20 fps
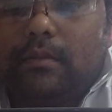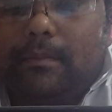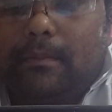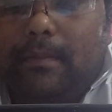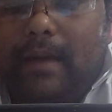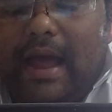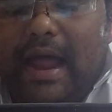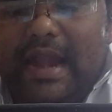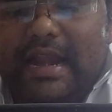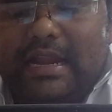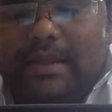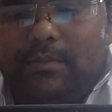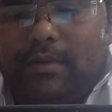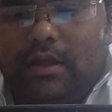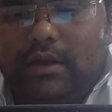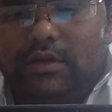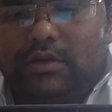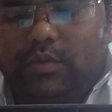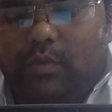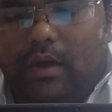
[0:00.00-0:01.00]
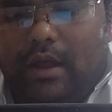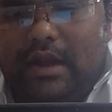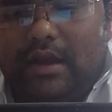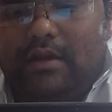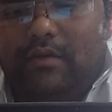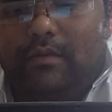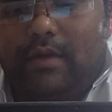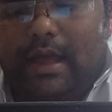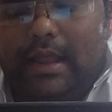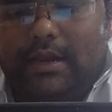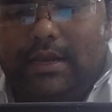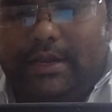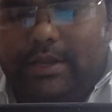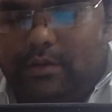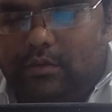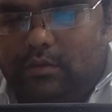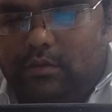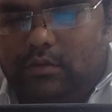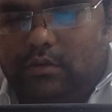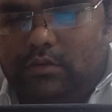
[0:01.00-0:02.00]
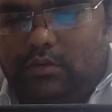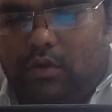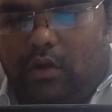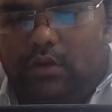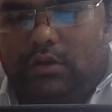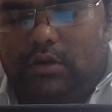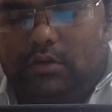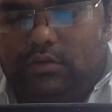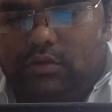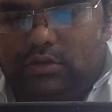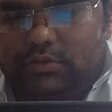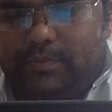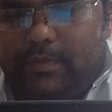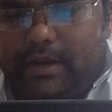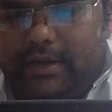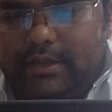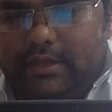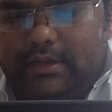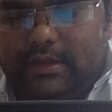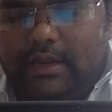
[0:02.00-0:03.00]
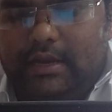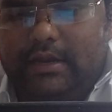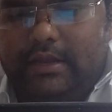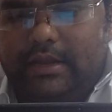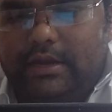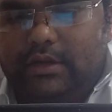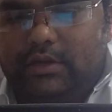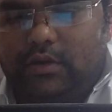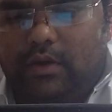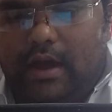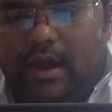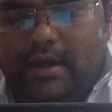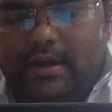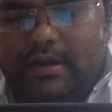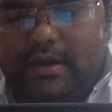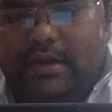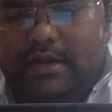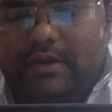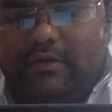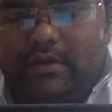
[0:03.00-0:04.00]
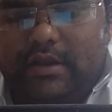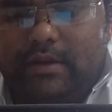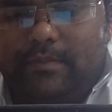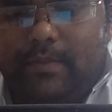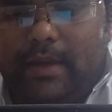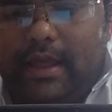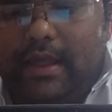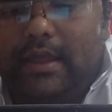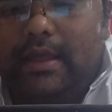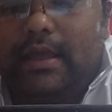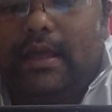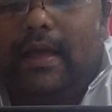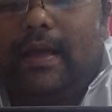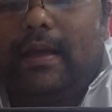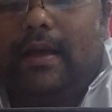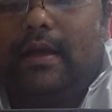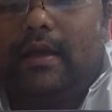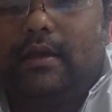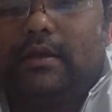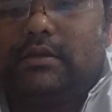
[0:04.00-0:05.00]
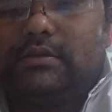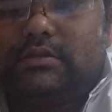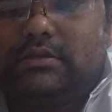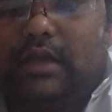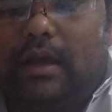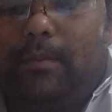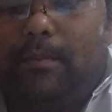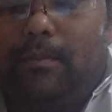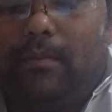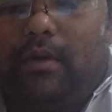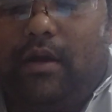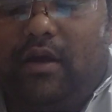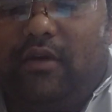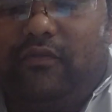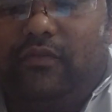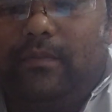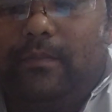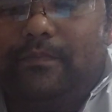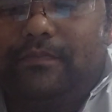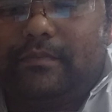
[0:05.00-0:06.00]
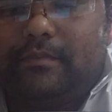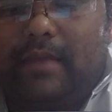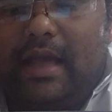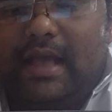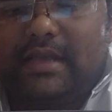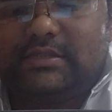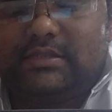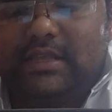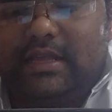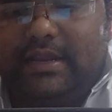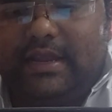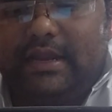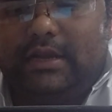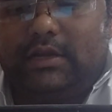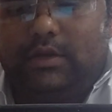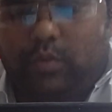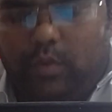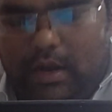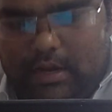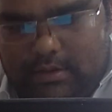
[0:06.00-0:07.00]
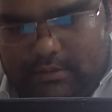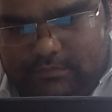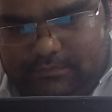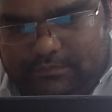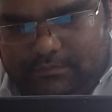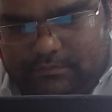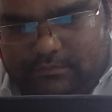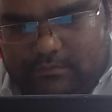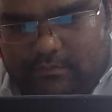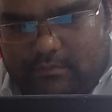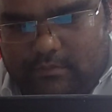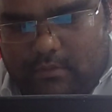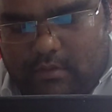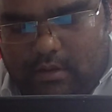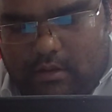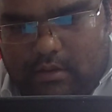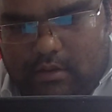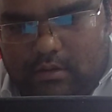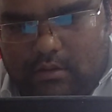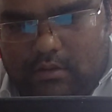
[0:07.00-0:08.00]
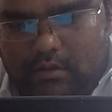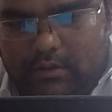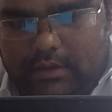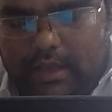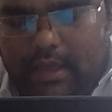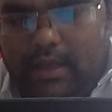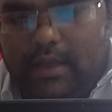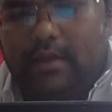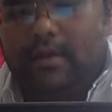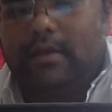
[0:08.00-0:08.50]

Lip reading: mandibular 12 value total tooth material into 100 divided by sum of maxillary 12. Okay,